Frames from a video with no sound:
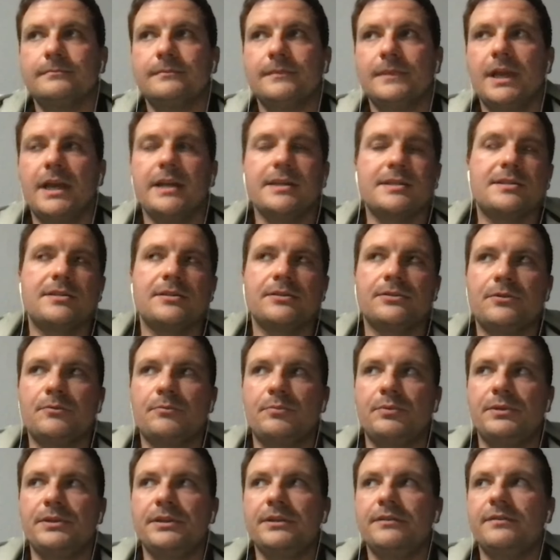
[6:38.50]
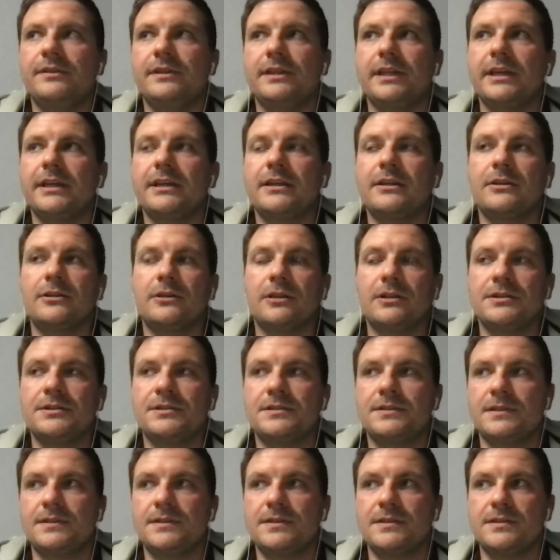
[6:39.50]
I still don't believe in like clutch
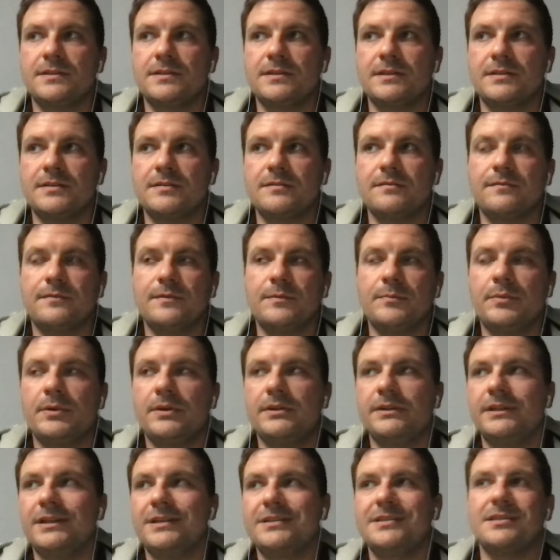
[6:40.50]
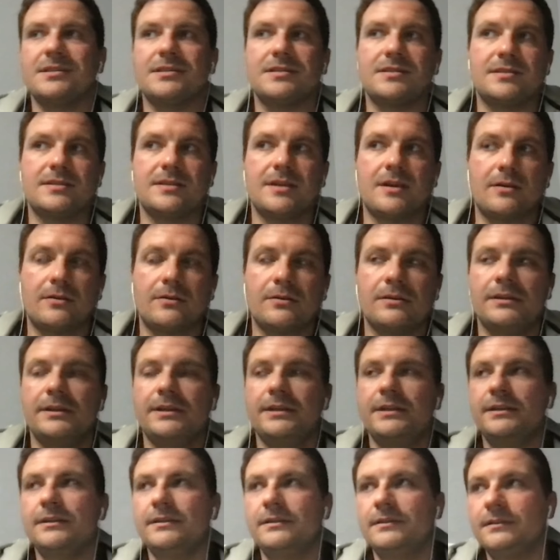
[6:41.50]
statistics in football
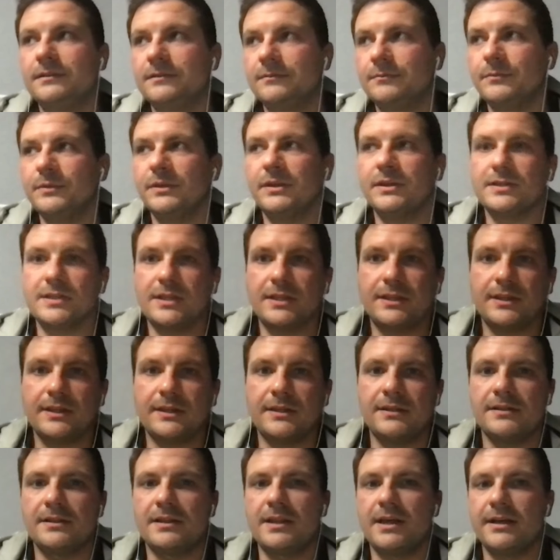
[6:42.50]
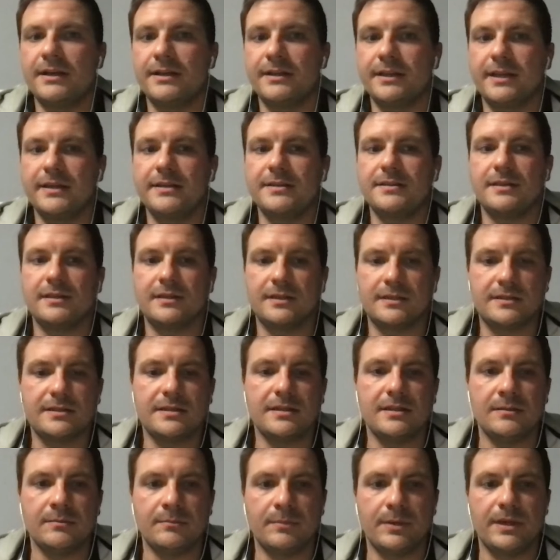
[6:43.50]
necessarily because I think a lot of that is like
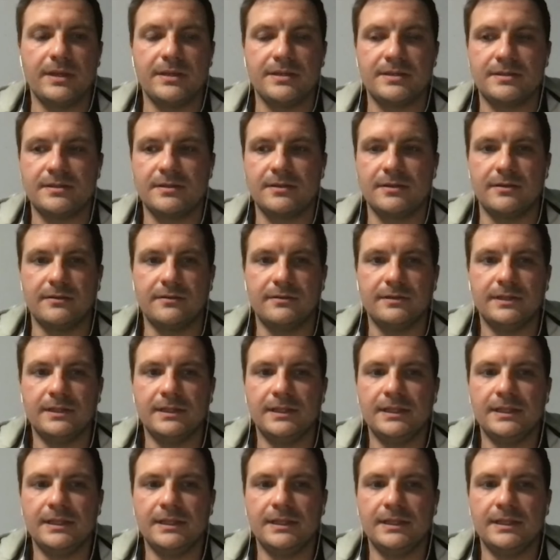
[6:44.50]
team based, you know.